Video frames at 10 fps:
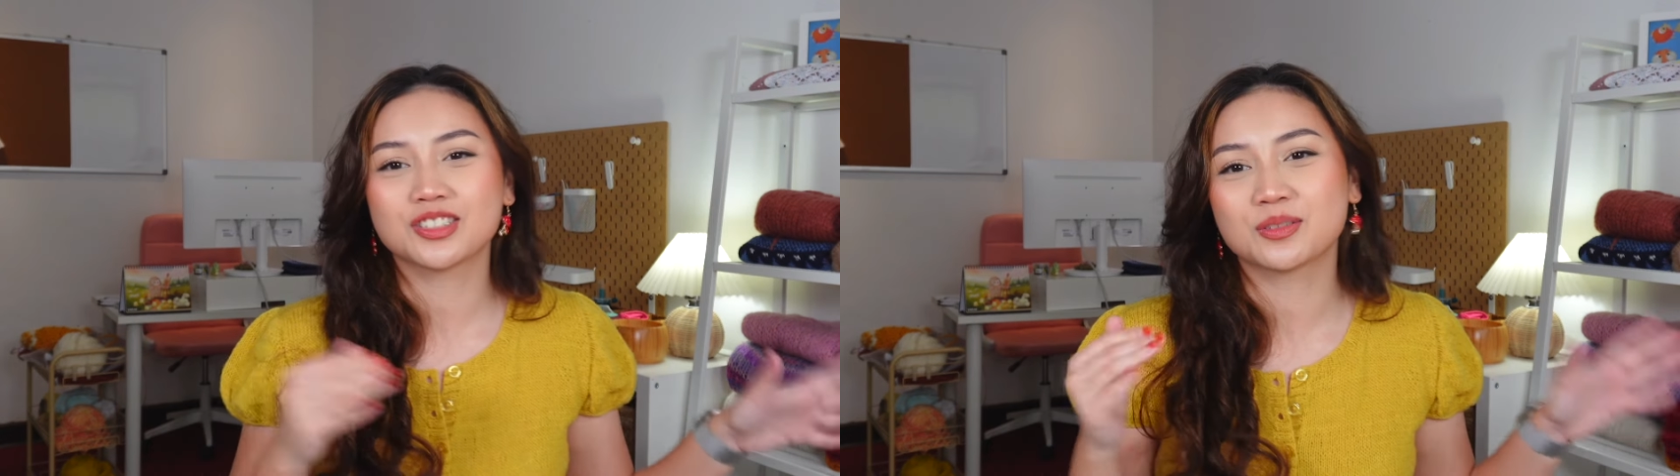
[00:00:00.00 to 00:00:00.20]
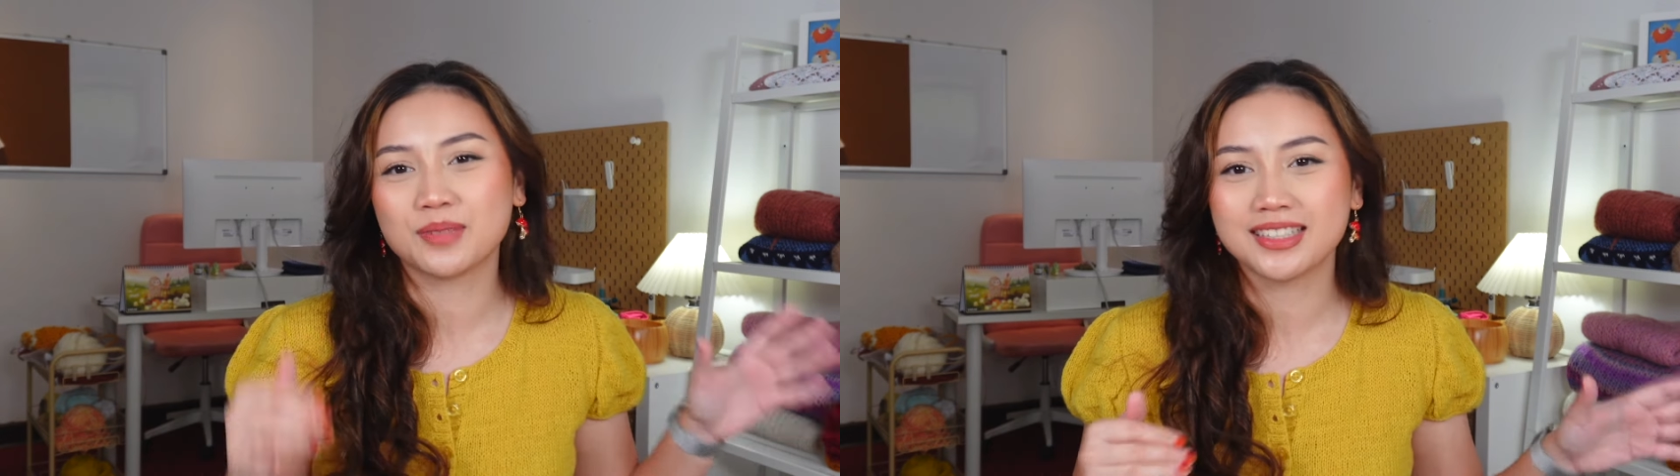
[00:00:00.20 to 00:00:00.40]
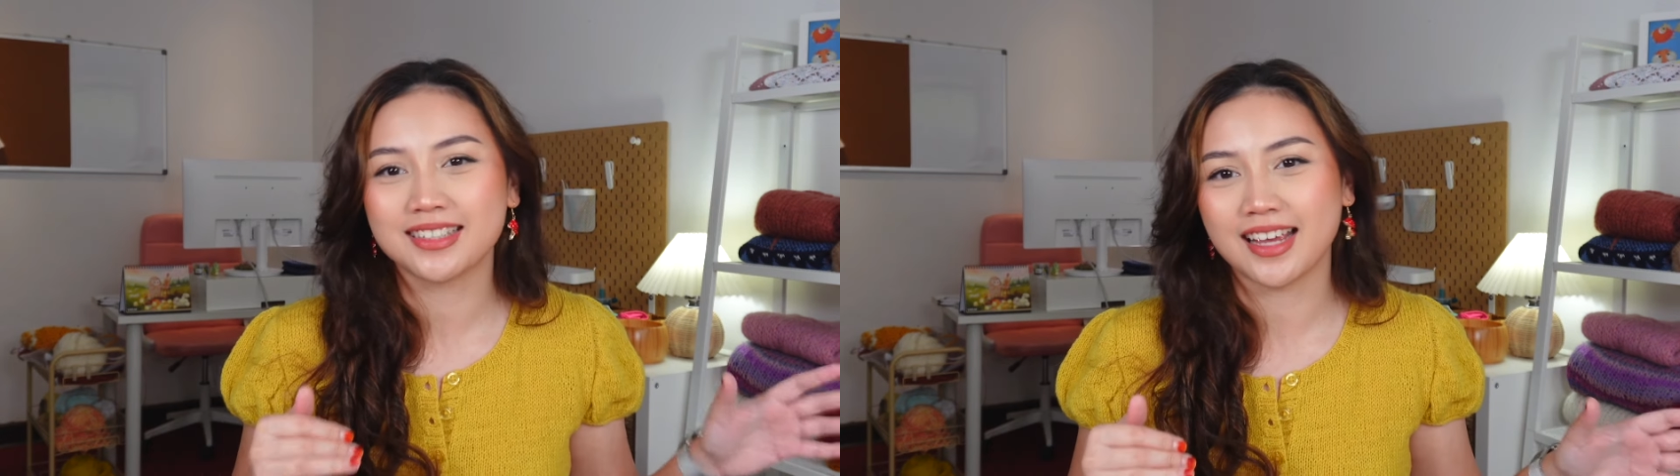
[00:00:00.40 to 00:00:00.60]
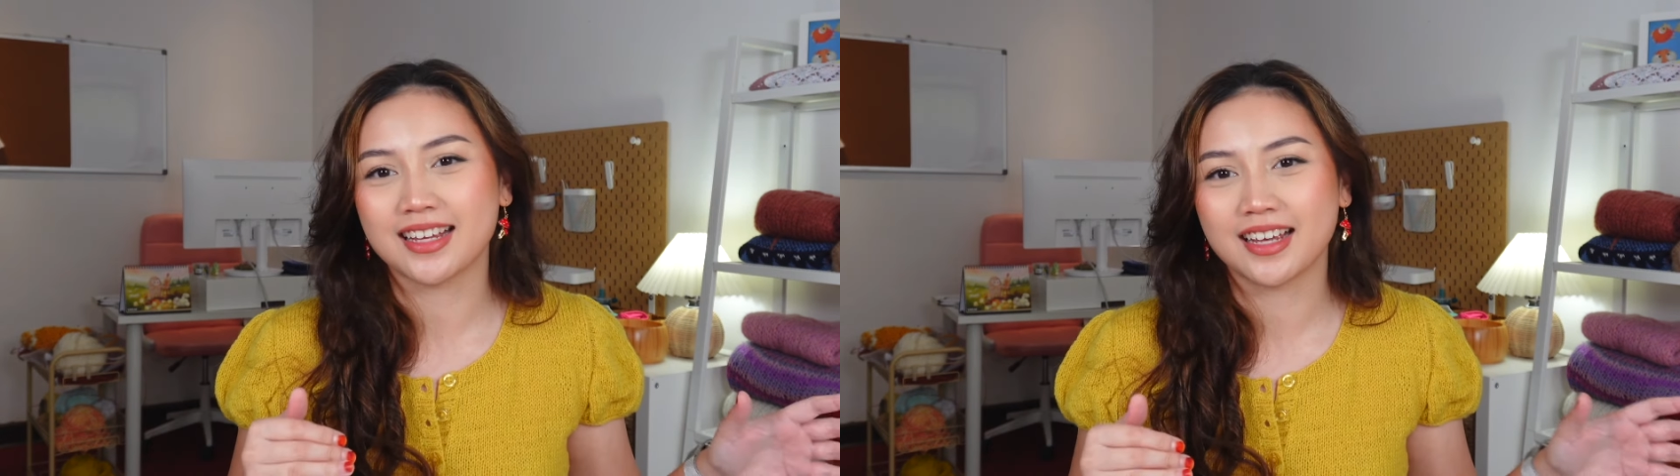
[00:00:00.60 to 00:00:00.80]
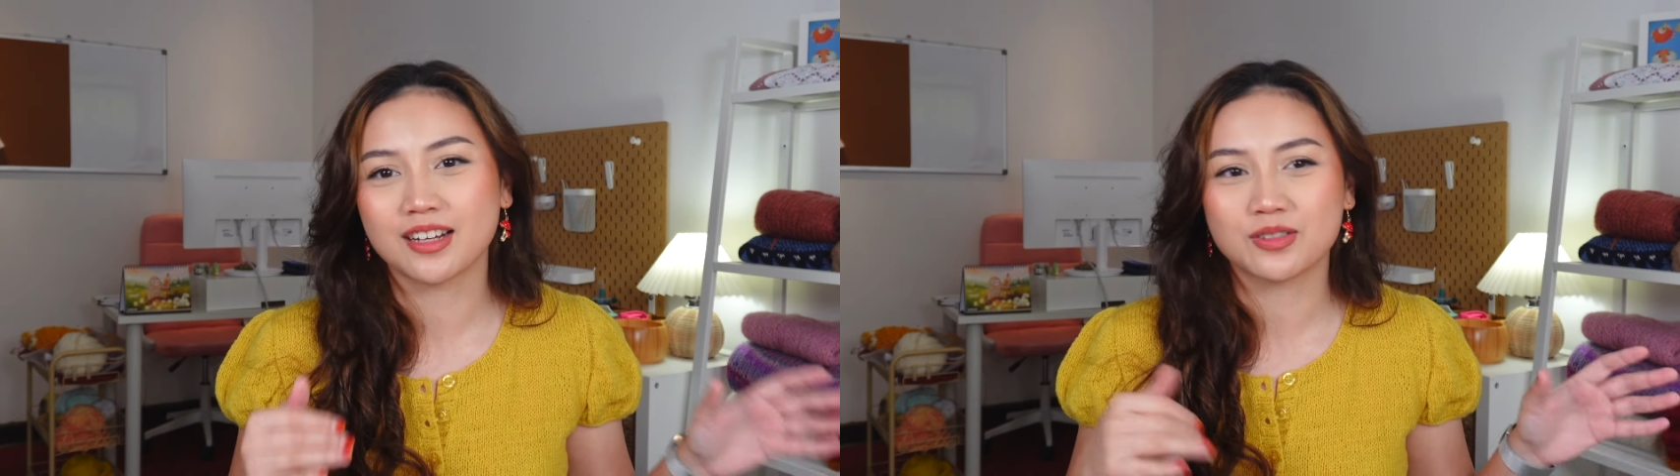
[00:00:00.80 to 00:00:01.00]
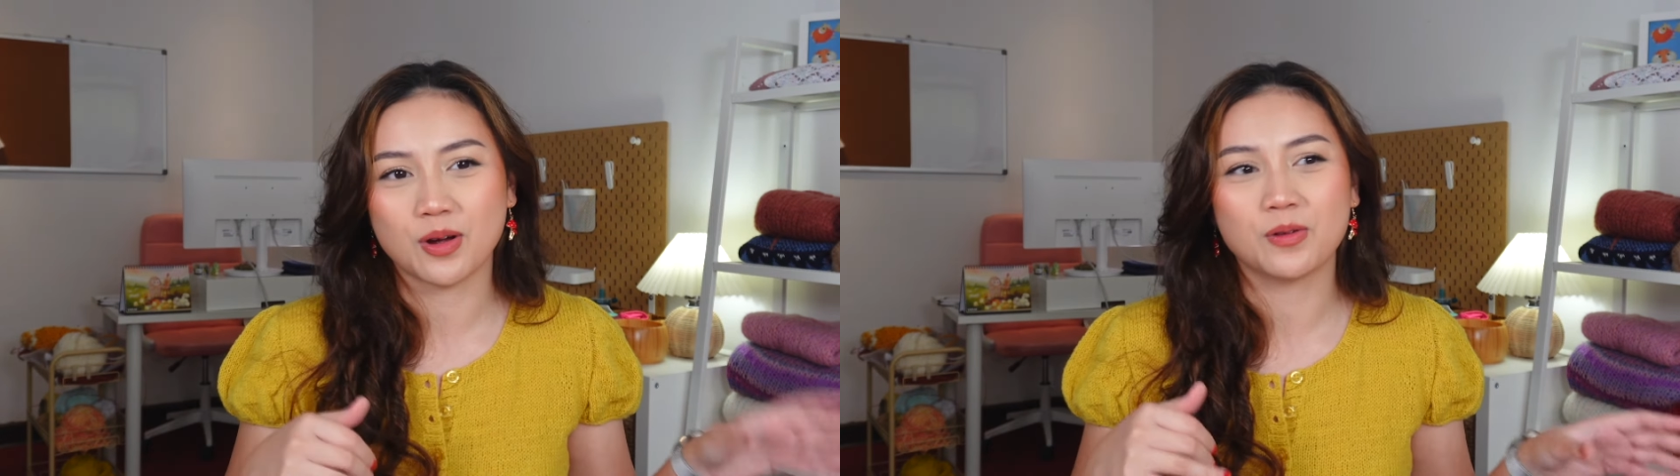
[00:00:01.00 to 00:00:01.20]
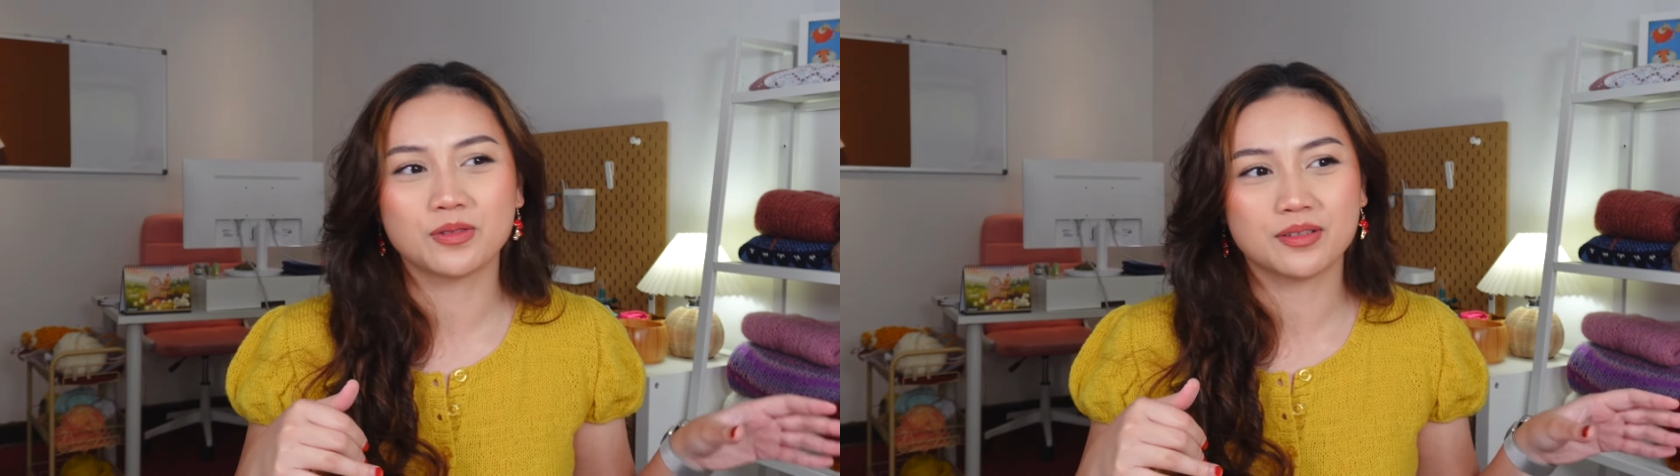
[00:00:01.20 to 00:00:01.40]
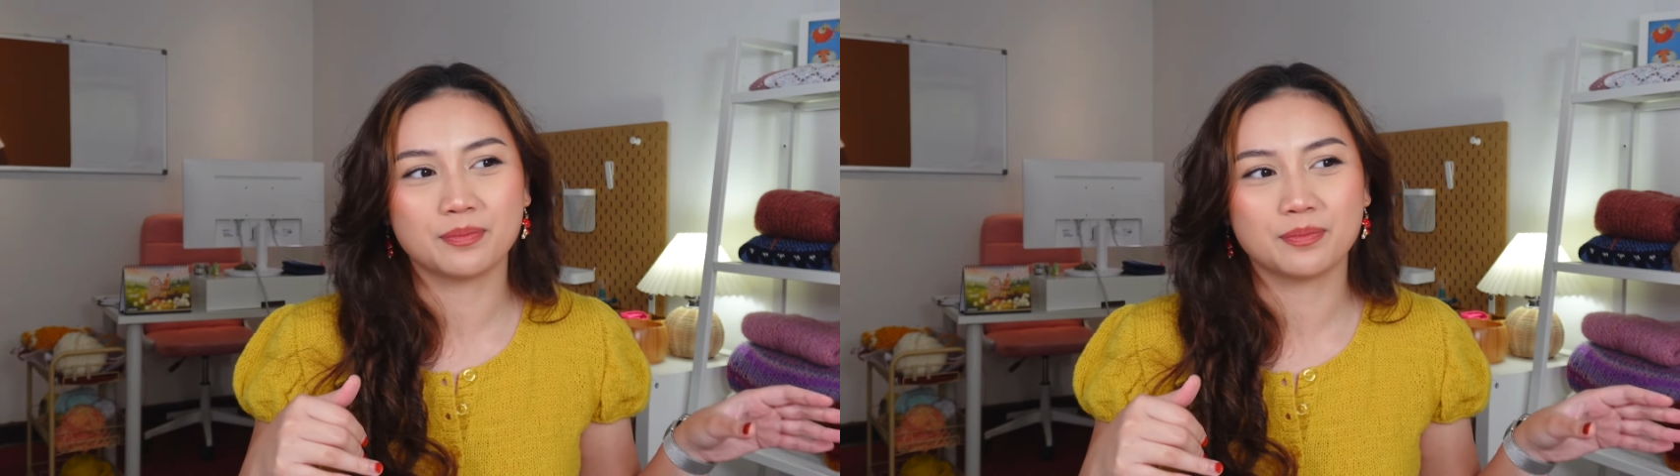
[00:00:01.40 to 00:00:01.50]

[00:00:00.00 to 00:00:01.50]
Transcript: just me saying don't